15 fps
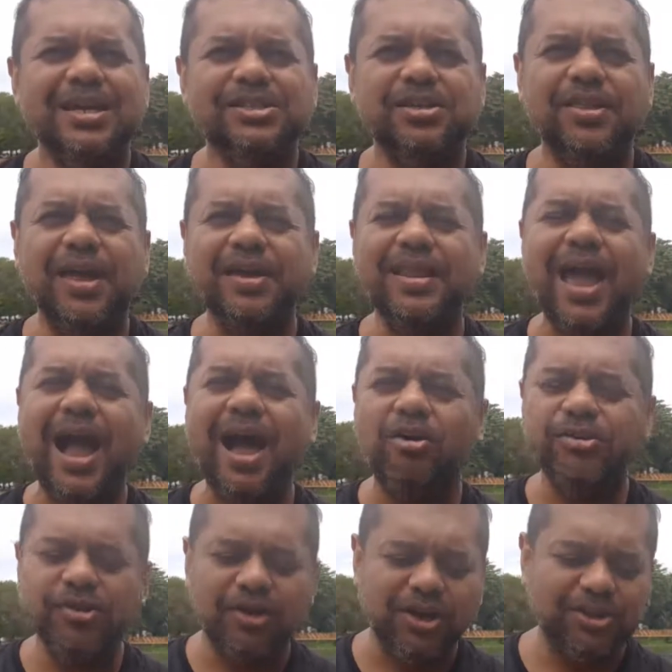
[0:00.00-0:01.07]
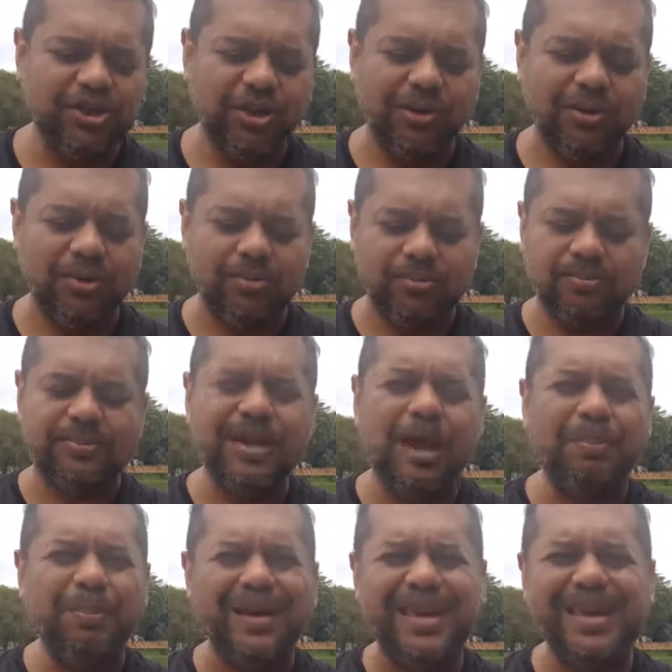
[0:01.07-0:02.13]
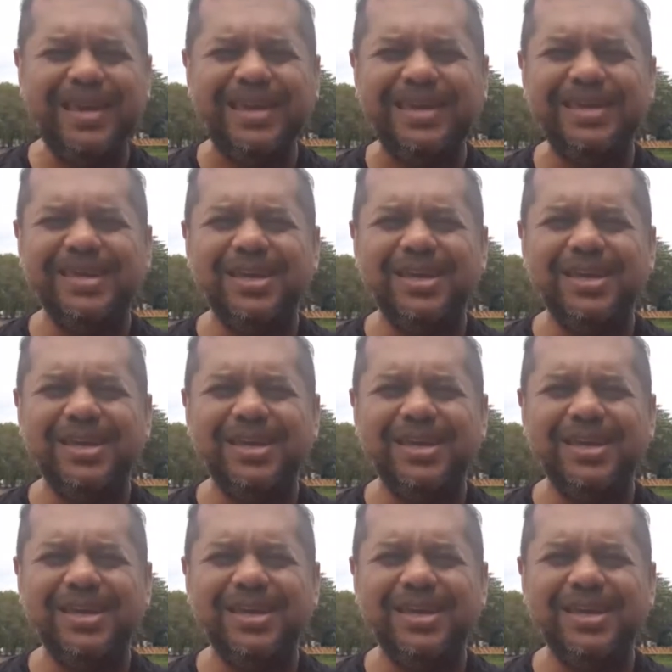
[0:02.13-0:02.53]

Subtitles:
So then now you've got your company,